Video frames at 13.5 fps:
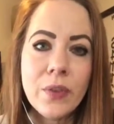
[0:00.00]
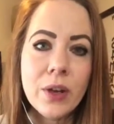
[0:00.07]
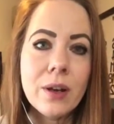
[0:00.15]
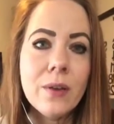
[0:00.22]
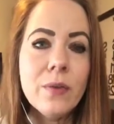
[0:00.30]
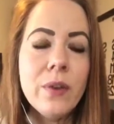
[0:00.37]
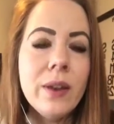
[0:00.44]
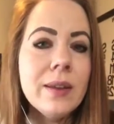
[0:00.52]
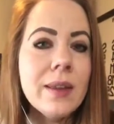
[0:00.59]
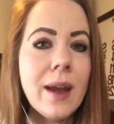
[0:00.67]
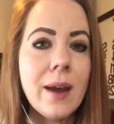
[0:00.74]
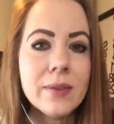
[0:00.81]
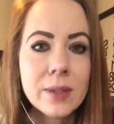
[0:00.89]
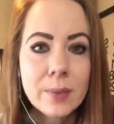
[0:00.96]
They're going to feel like they
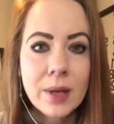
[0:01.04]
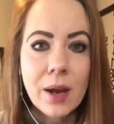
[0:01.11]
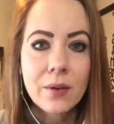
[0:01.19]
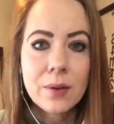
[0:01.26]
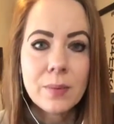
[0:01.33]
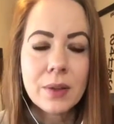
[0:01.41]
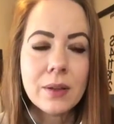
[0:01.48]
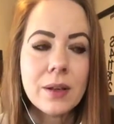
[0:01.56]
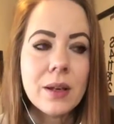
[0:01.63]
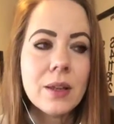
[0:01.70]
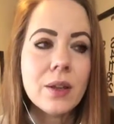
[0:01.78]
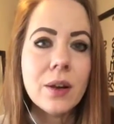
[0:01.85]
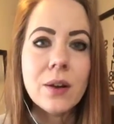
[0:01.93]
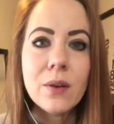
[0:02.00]
have some accountability.
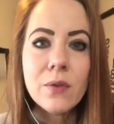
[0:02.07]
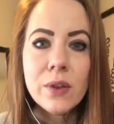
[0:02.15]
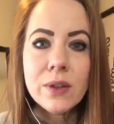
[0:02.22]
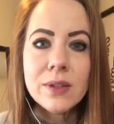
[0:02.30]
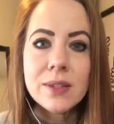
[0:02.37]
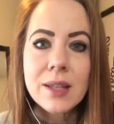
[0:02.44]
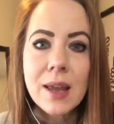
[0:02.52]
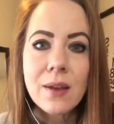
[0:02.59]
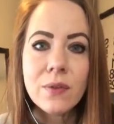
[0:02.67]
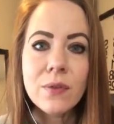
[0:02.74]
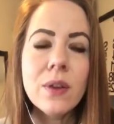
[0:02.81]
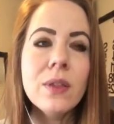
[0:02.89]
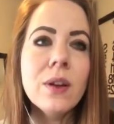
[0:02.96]
They're going to feel safe.